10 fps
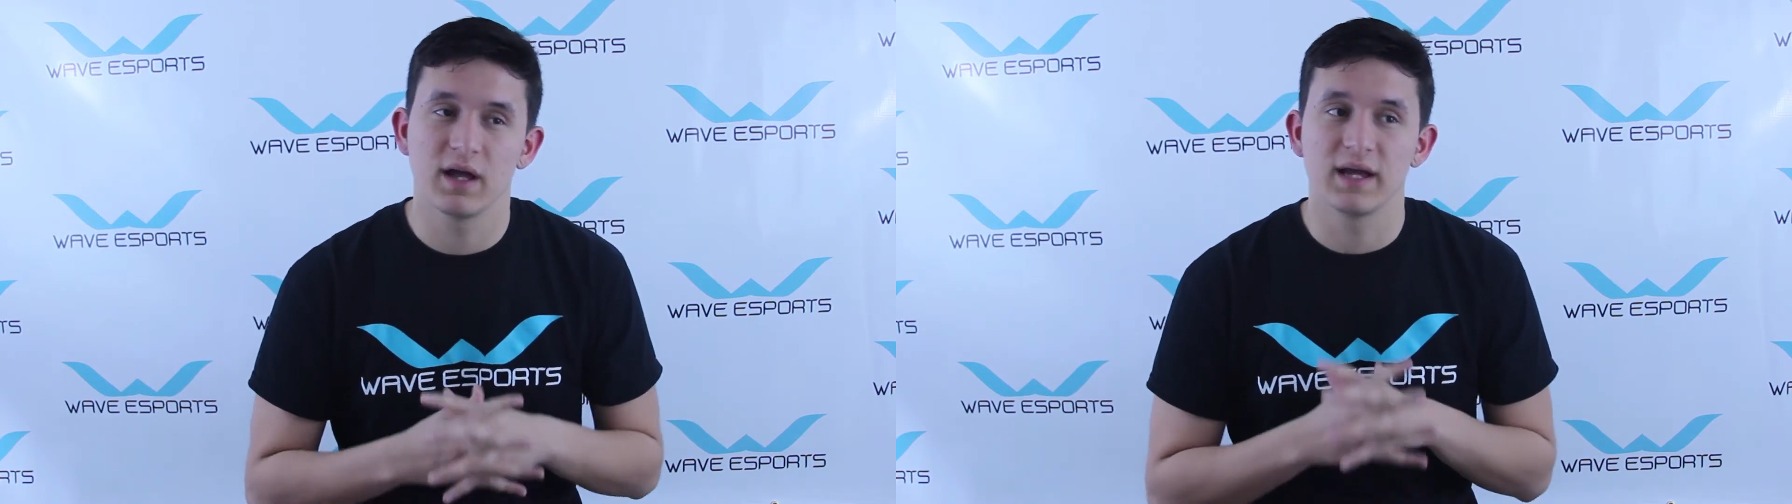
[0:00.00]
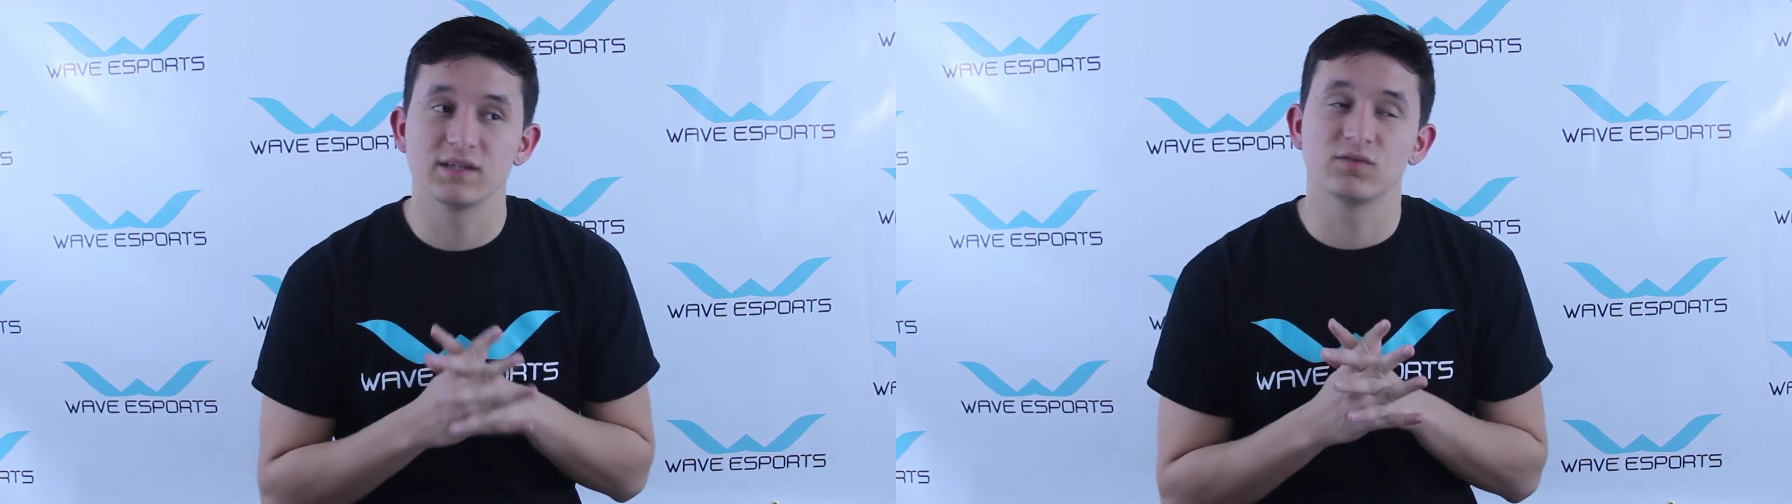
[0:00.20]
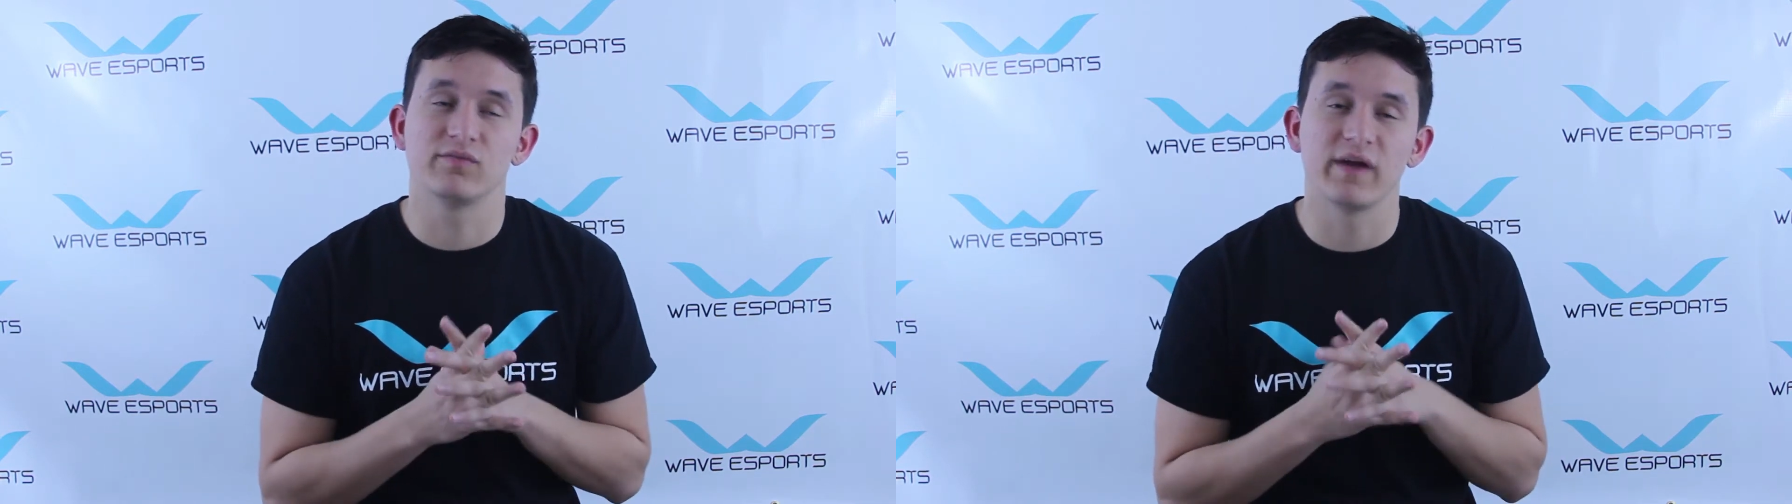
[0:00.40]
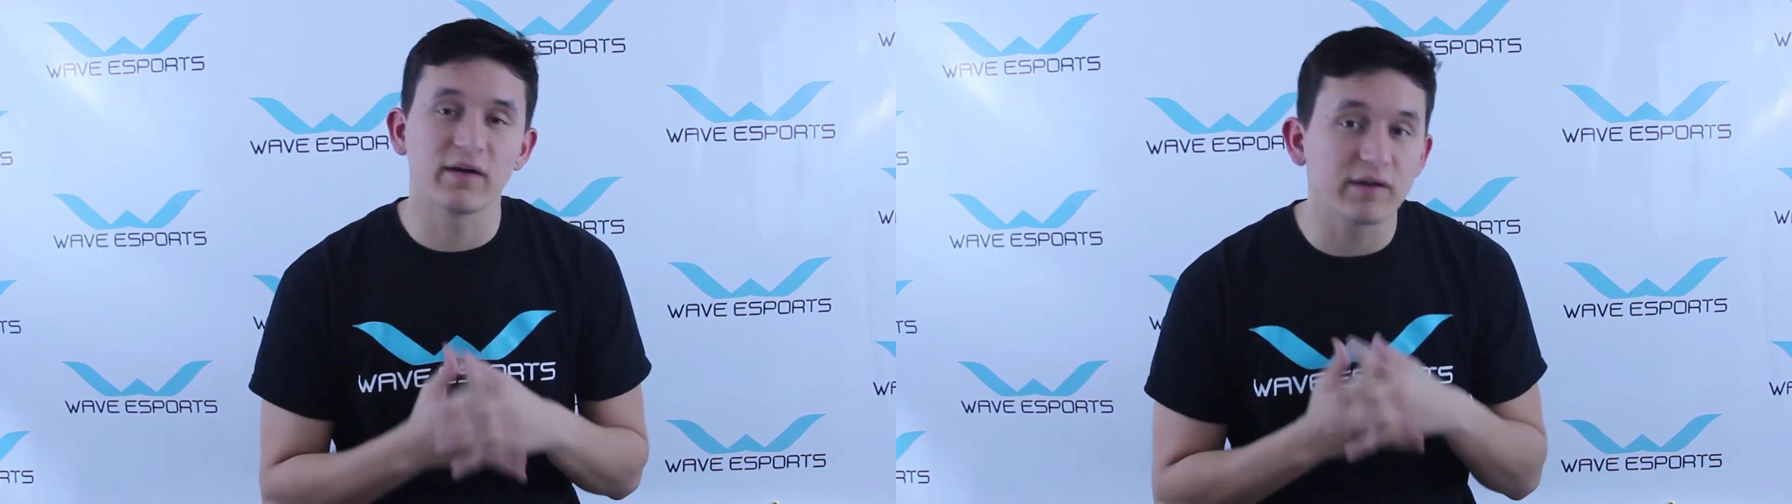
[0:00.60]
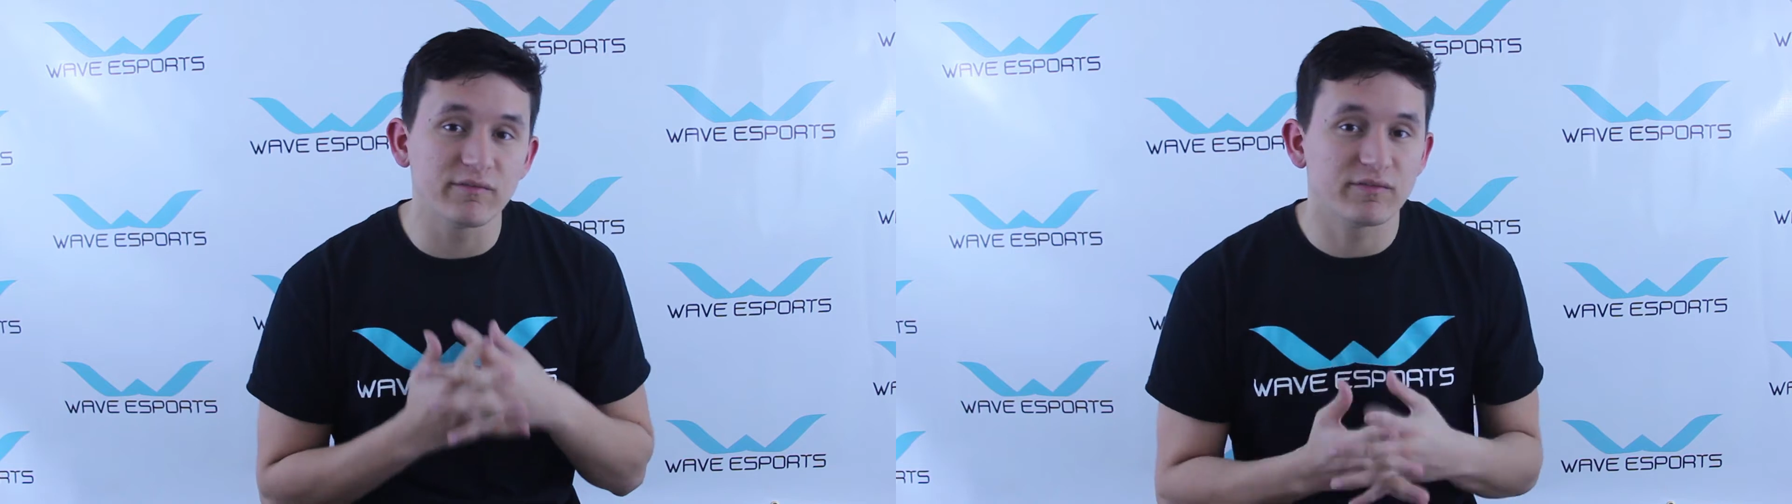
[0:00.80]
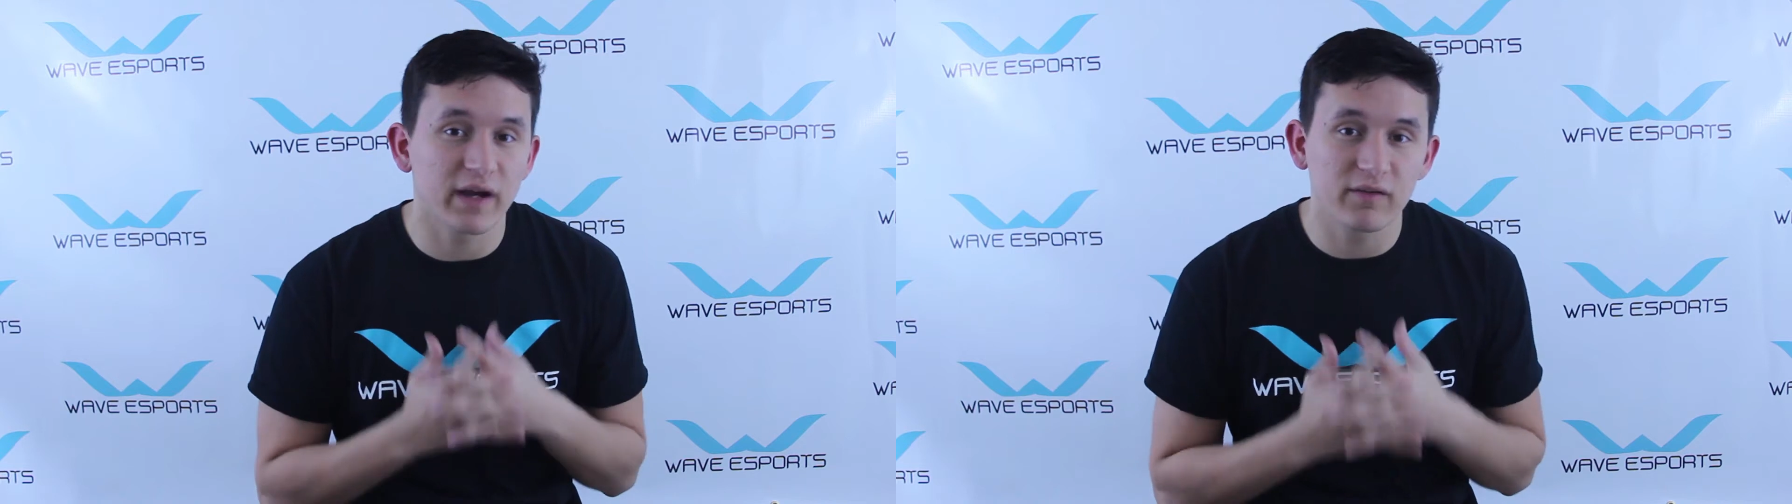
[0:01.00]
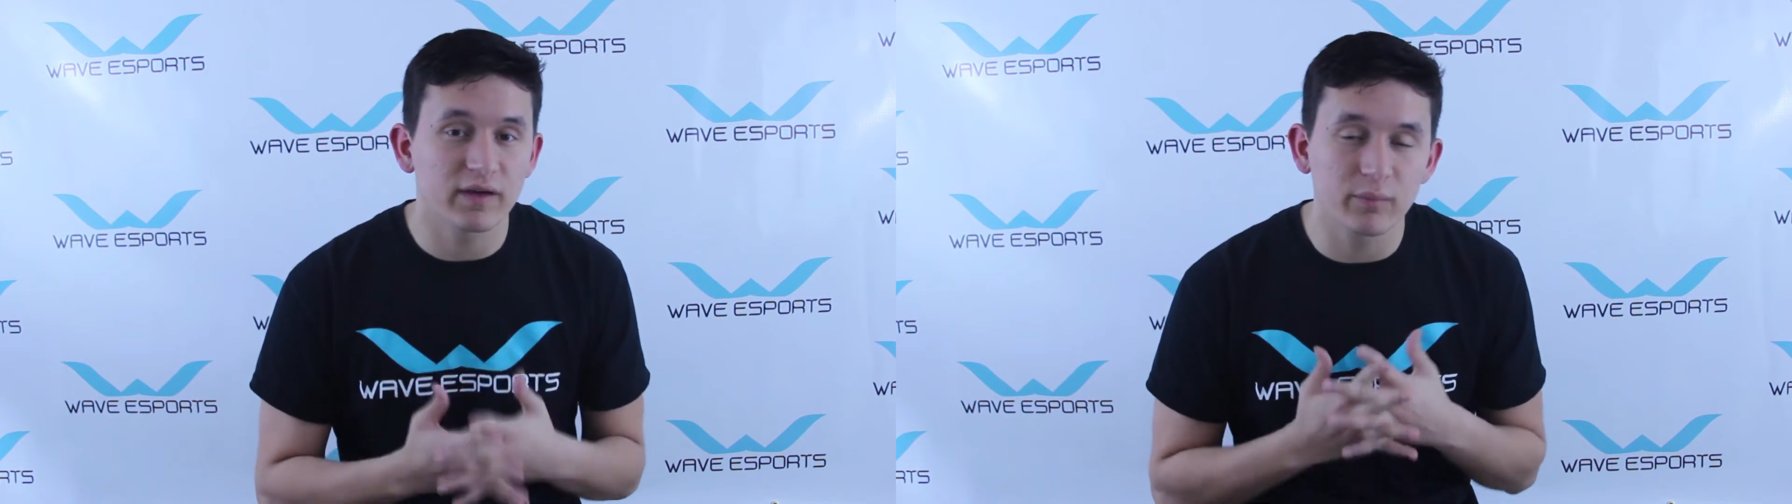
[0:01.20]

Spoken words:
it's very